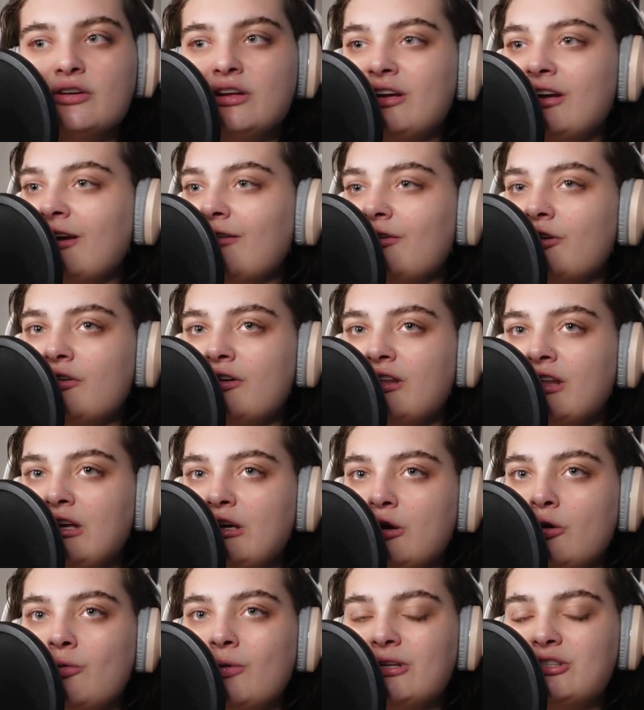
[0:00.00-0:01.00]
You never really
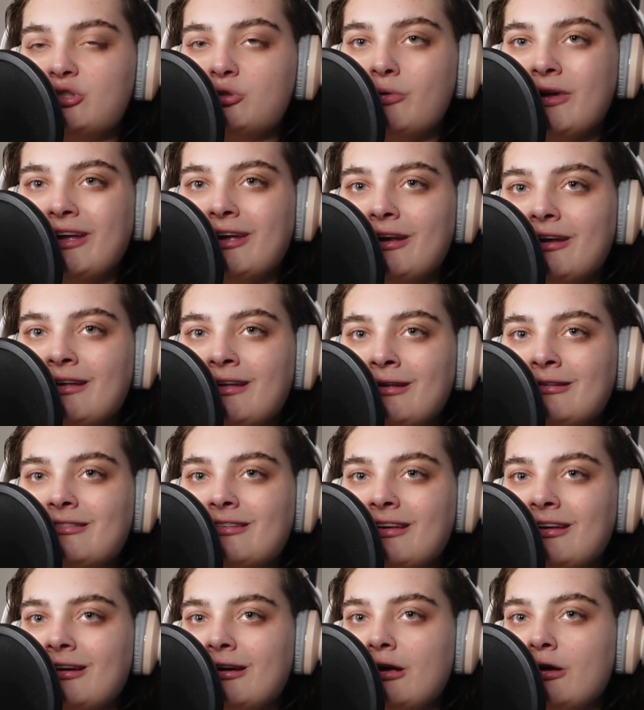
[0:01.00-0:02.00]
know which way it's
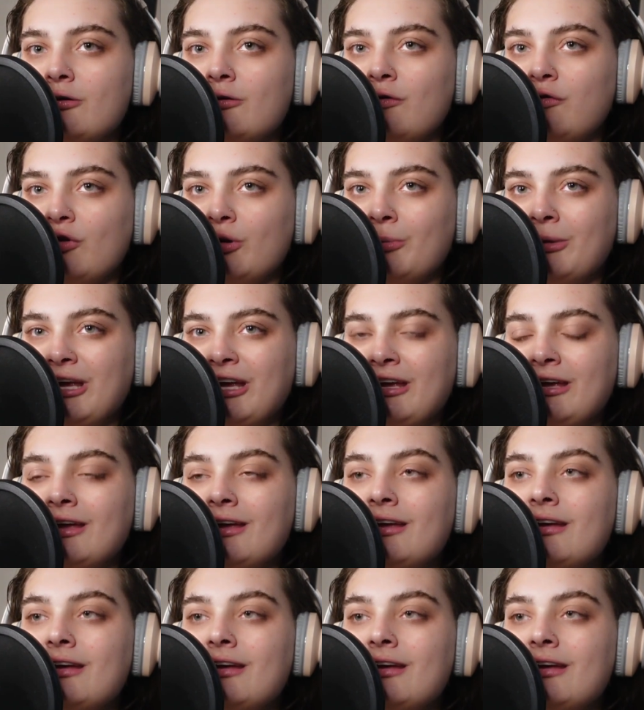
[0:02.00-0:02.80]
gonna go for me.